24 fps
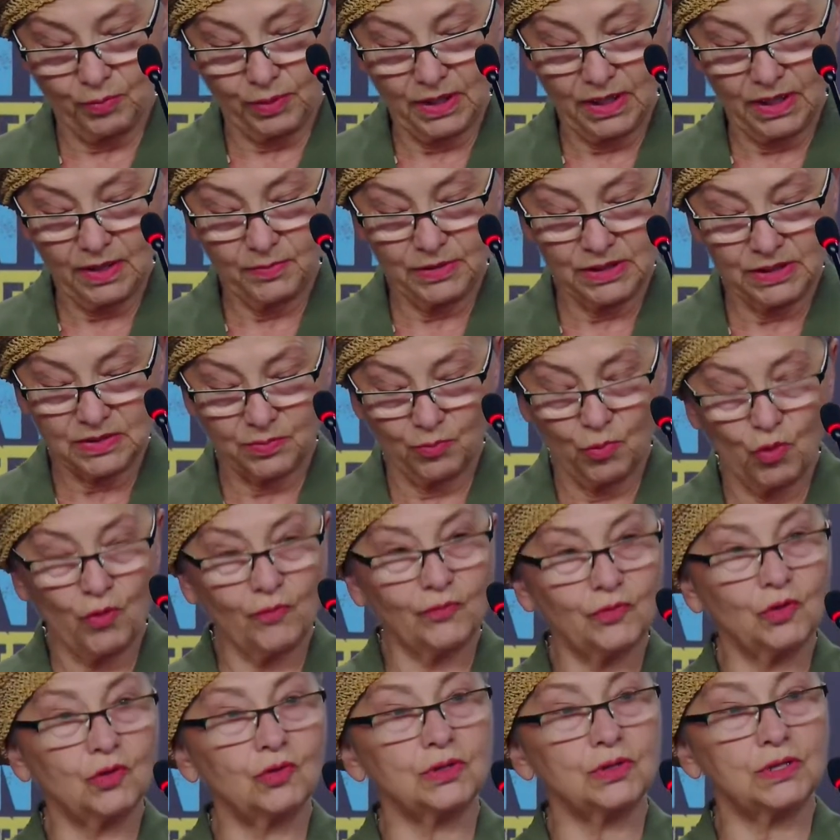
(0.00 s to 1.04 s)
Also,
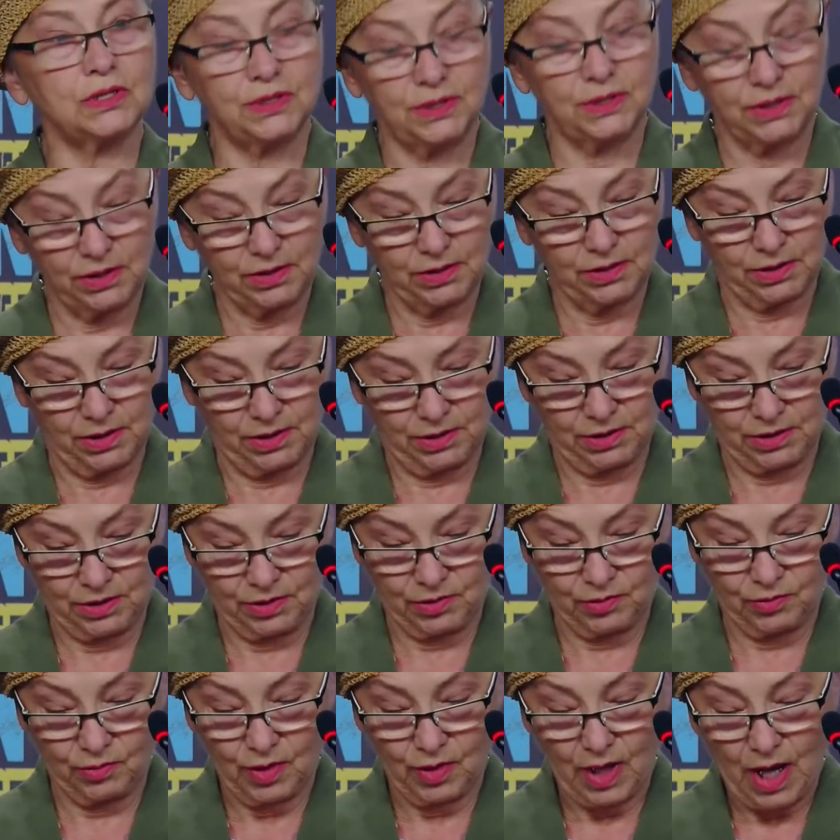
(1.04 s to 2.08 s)
I
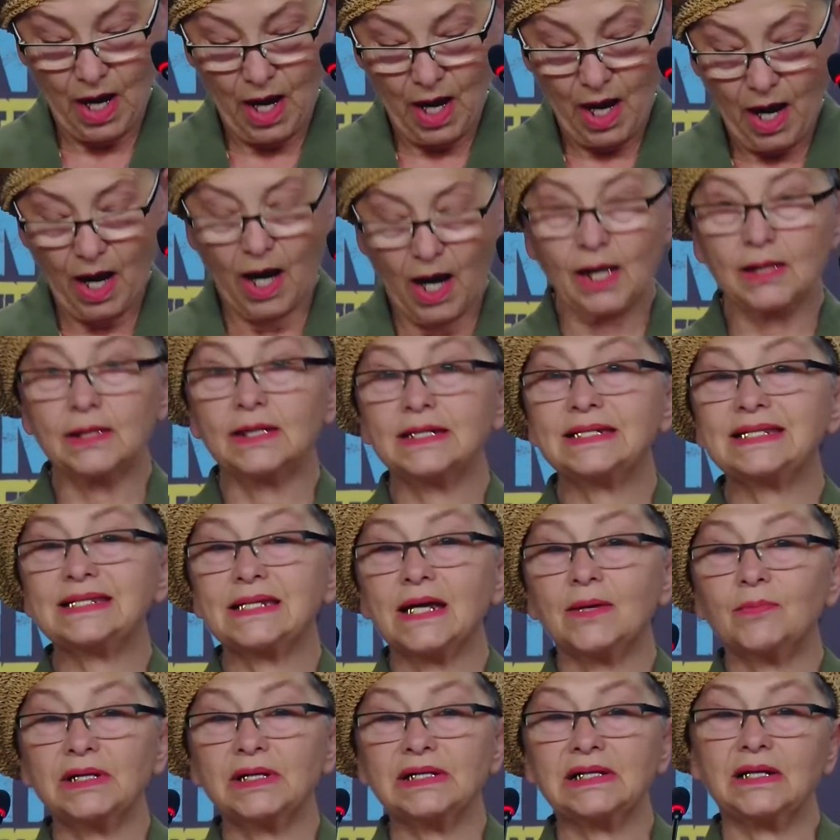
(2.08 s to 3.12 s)
have, yes,
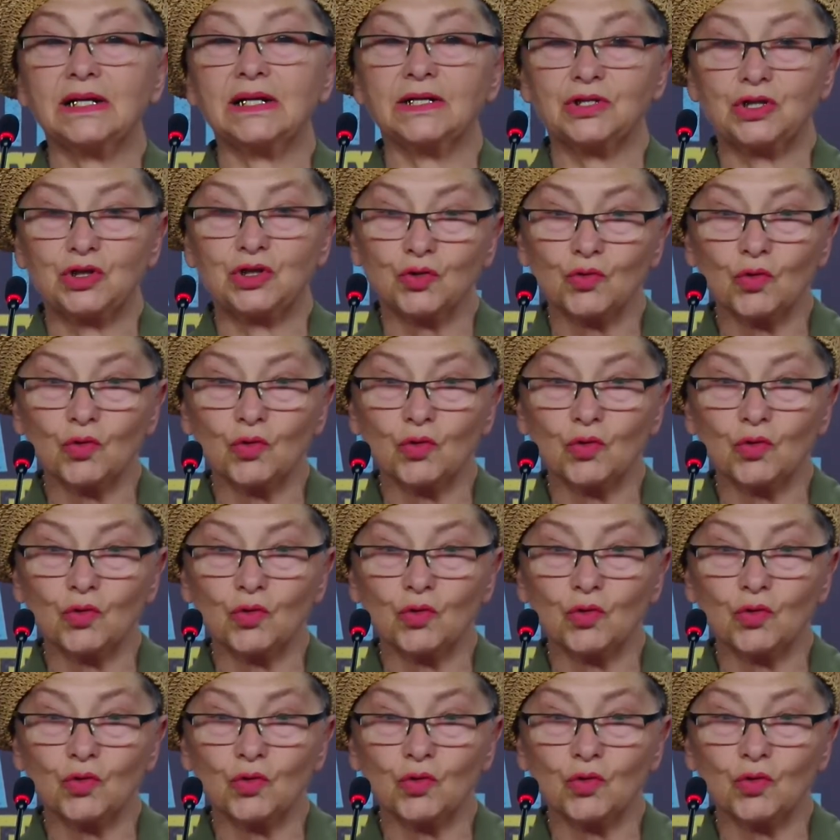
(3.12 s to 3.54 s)
some problems